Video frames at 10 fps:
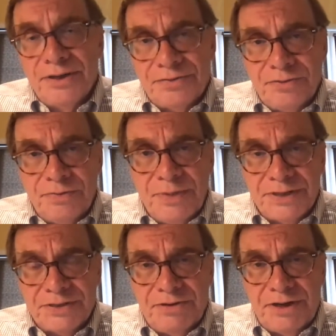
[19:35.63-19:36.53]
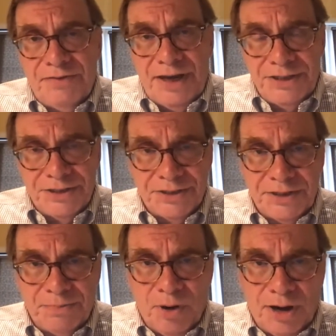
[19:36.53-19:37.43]
through administrative
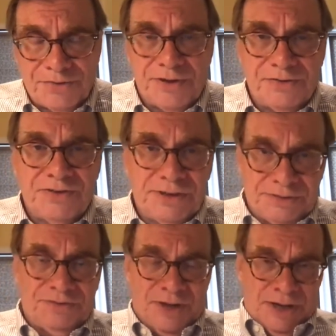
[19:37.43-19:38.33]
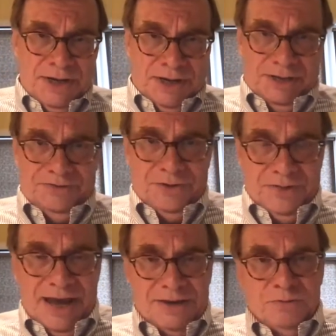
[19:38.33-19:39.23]
agency processes. And so
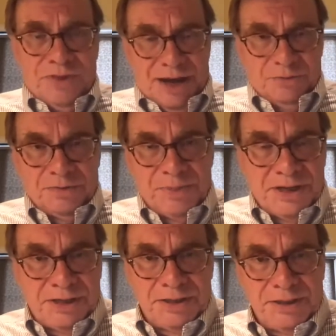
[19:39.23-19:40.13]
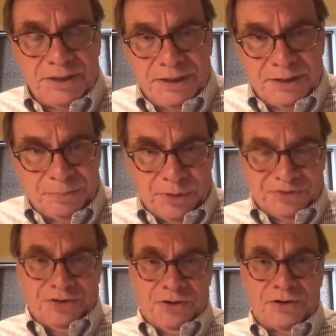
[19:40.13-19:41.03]
that would be
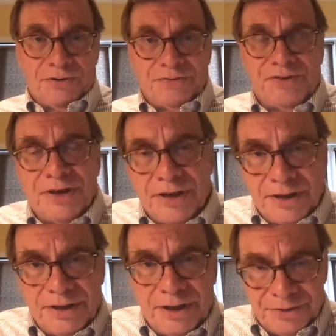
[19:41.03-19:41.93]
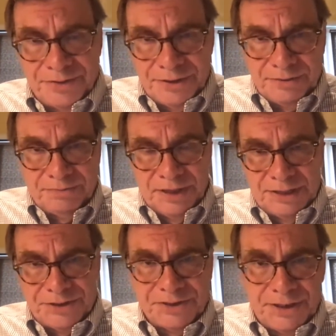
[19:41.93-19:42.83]
preserved under the
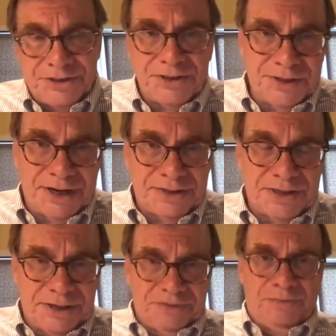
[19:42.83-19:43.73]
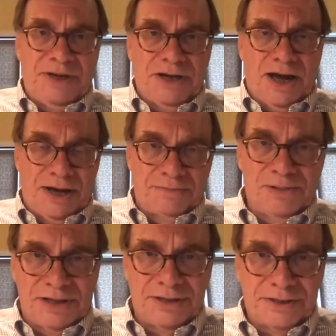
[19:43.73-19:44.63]
legislation that I think is being
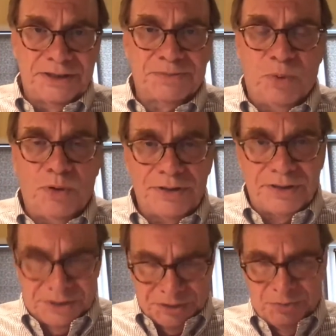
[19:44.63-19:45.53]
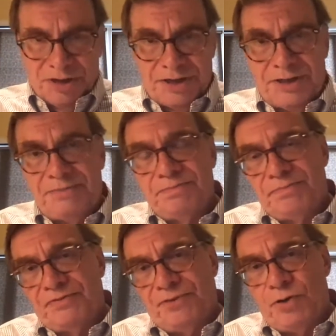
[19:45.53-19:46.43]
contemplated at this point. This is really
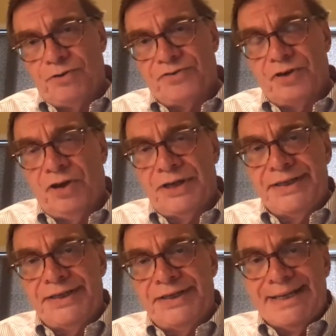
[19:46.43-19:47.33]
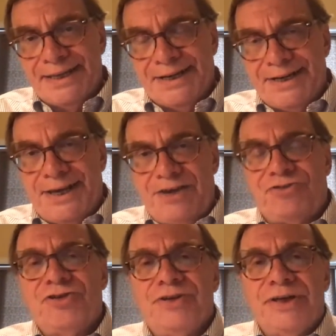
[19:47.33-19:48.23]
focused on
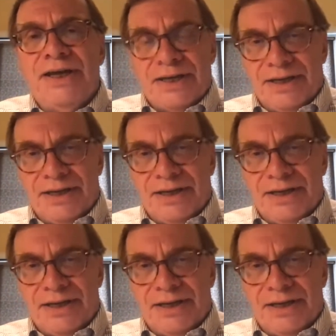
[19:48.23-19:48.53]
litigation